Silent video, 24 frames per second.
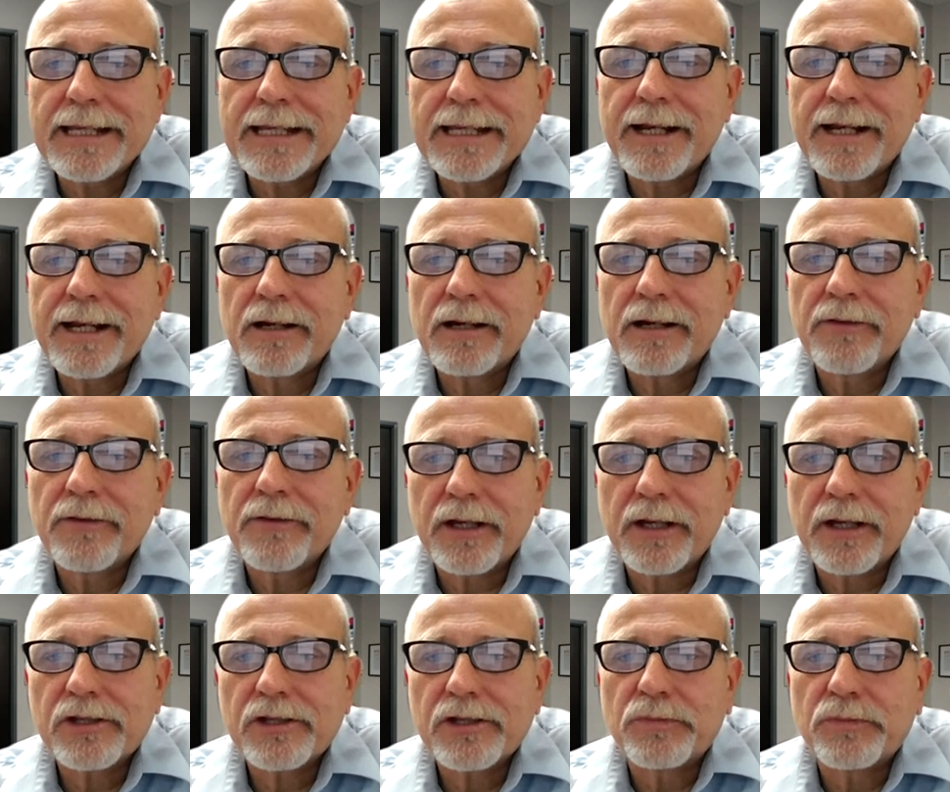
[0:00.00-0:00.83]
taking
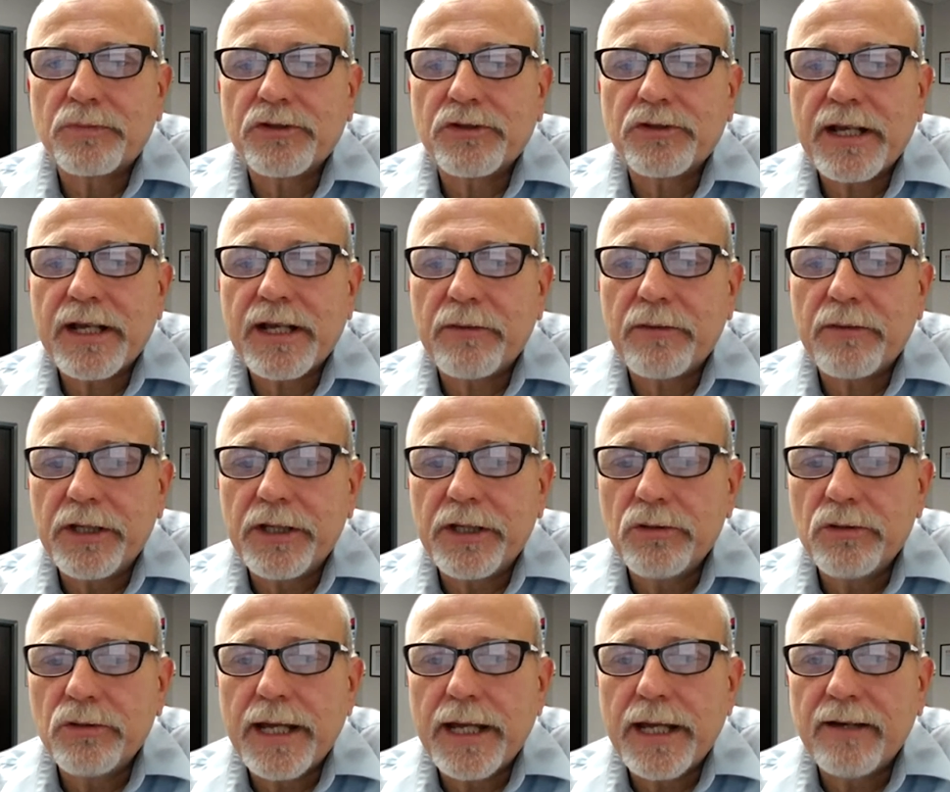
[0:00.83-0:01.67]
care of the customers that
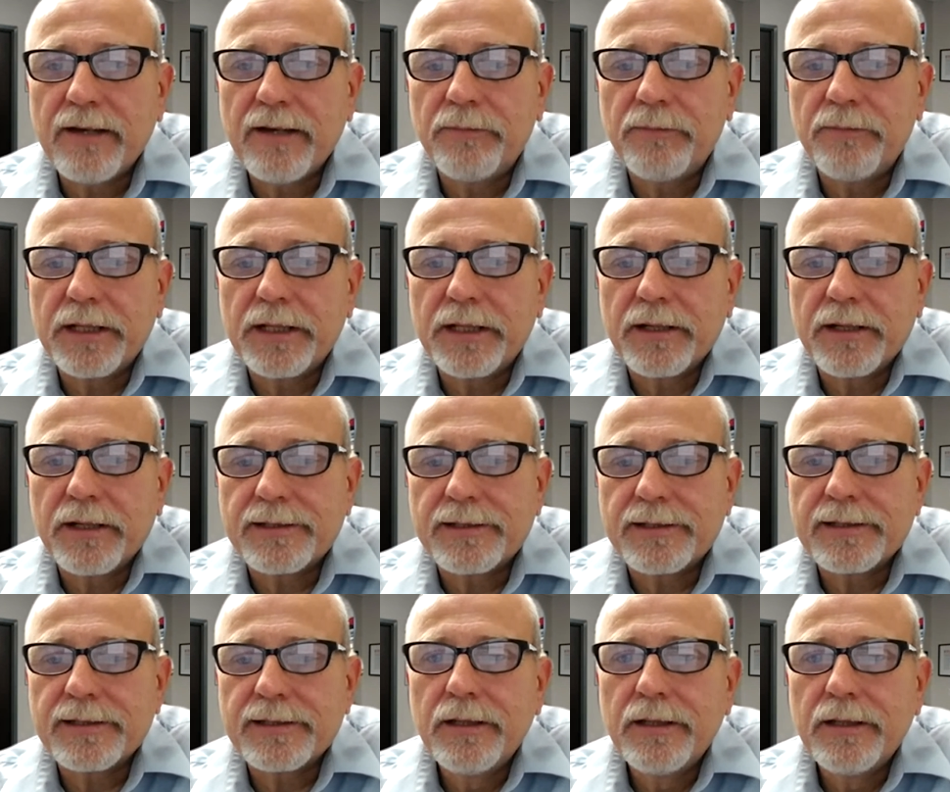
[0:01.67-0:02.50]
we do have,
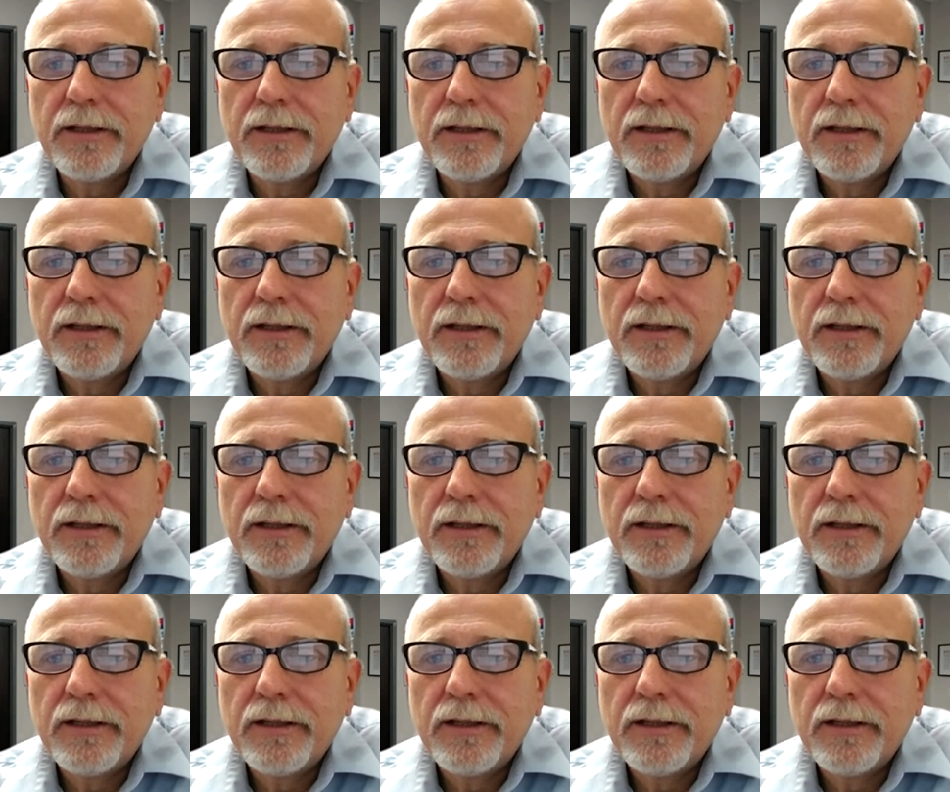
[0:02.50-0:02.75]
because